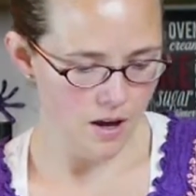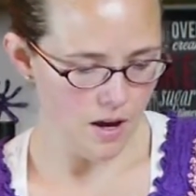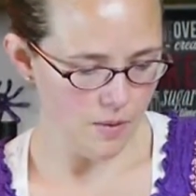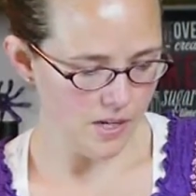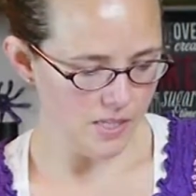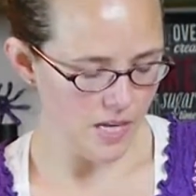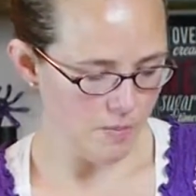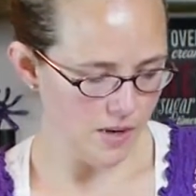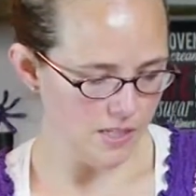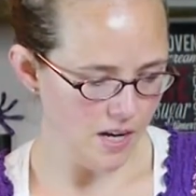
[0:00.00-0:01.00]
I'm going to take
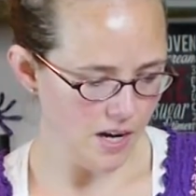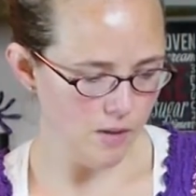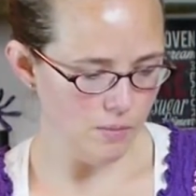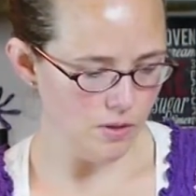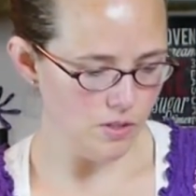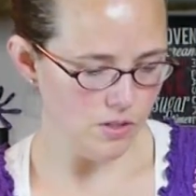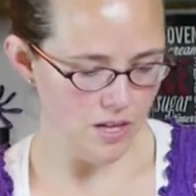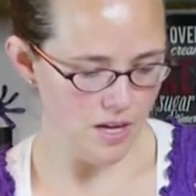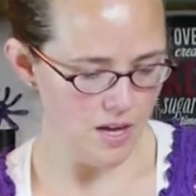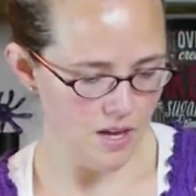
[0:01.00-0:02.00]
my time
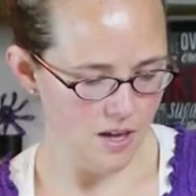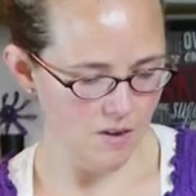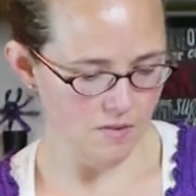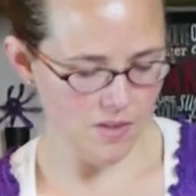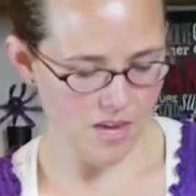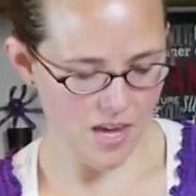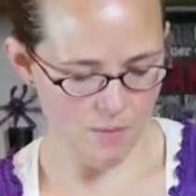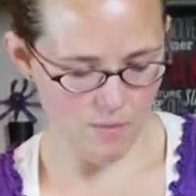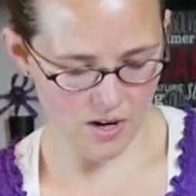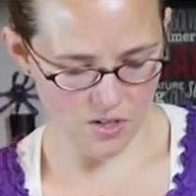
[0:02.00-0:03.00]
usually for the
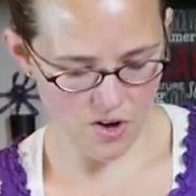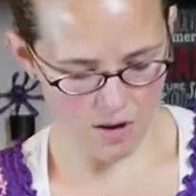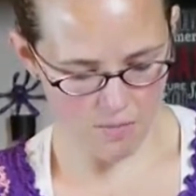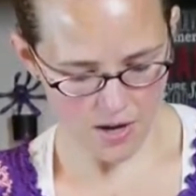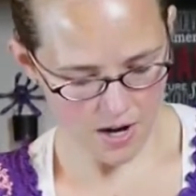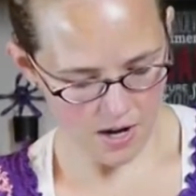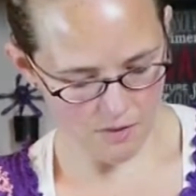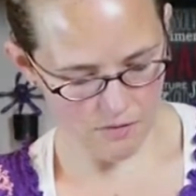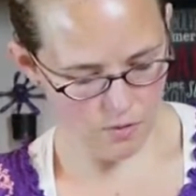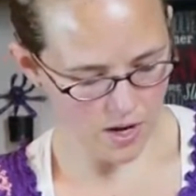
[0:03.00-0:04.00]
camera. I try to be kind
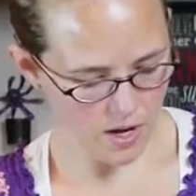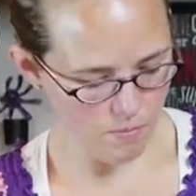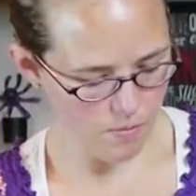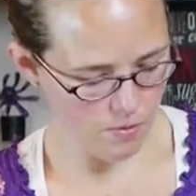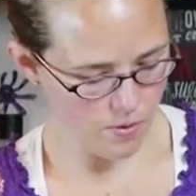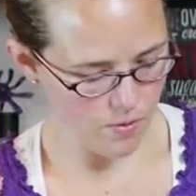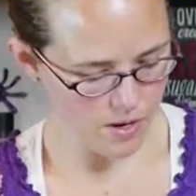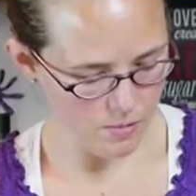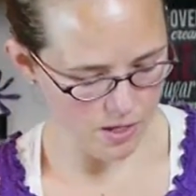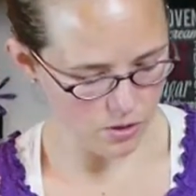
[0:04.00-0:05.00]
of quick, but we
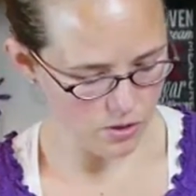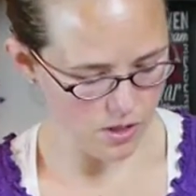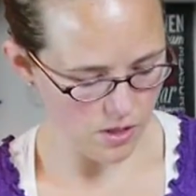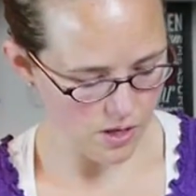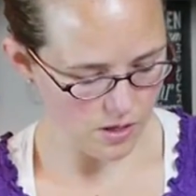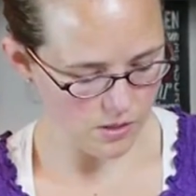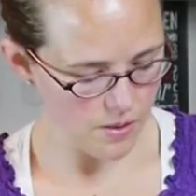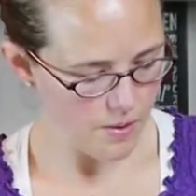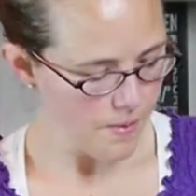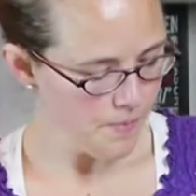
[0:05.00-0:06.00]
want to make sure that there's
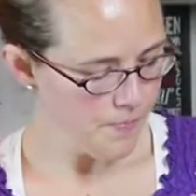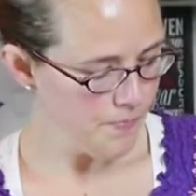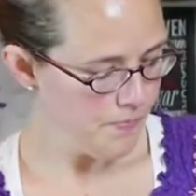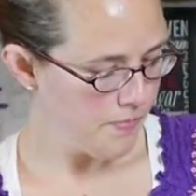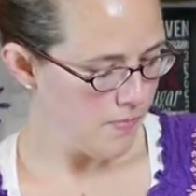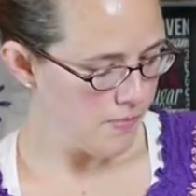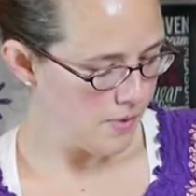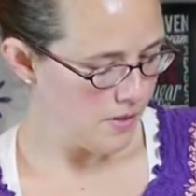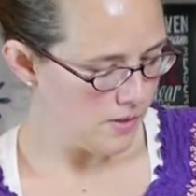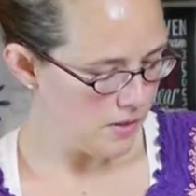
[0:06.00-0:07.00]

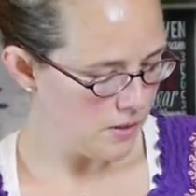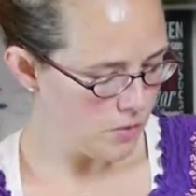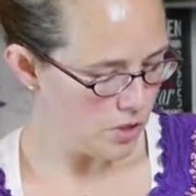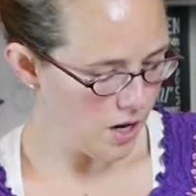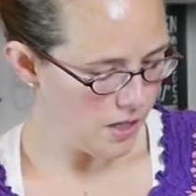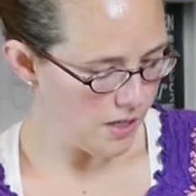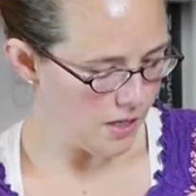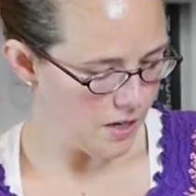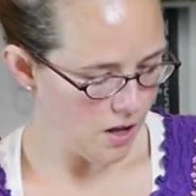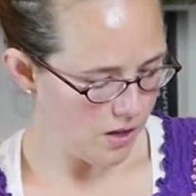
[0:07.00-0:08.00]
some chocolate
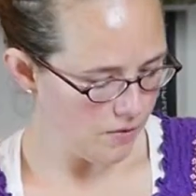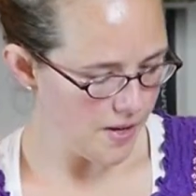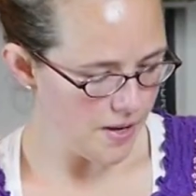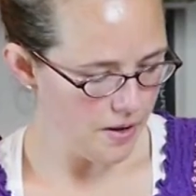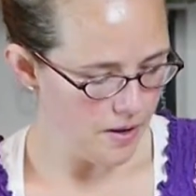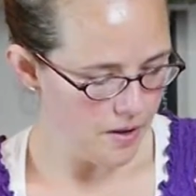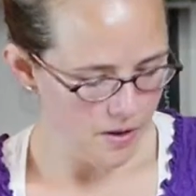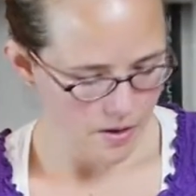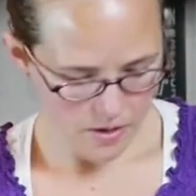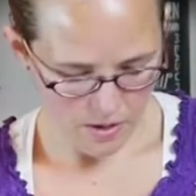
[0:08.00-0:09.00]
in all of it,
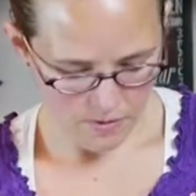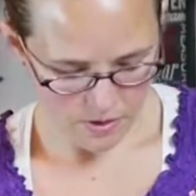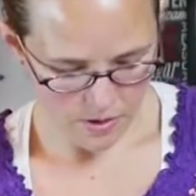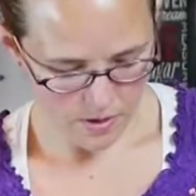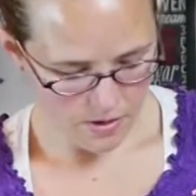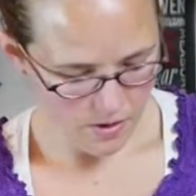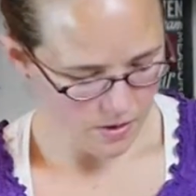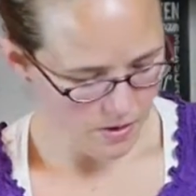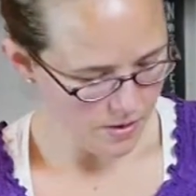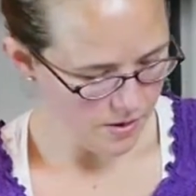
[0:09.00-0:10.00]
even
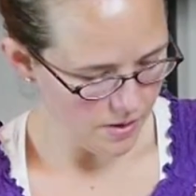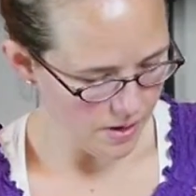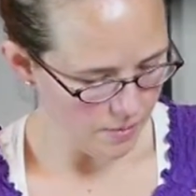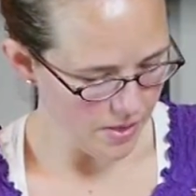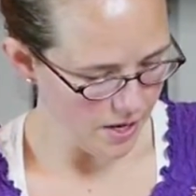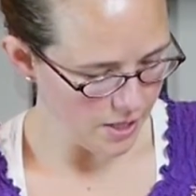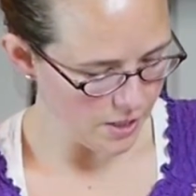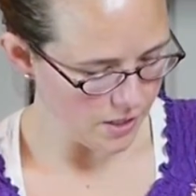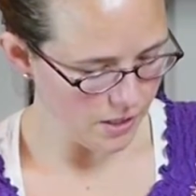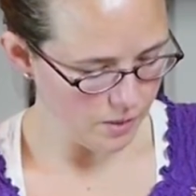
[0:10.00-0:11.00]
up the
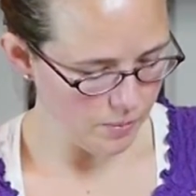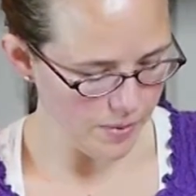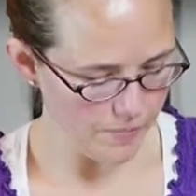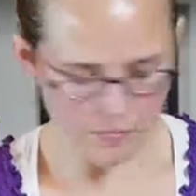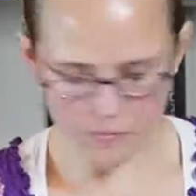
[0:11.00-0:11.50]
edges a little bit.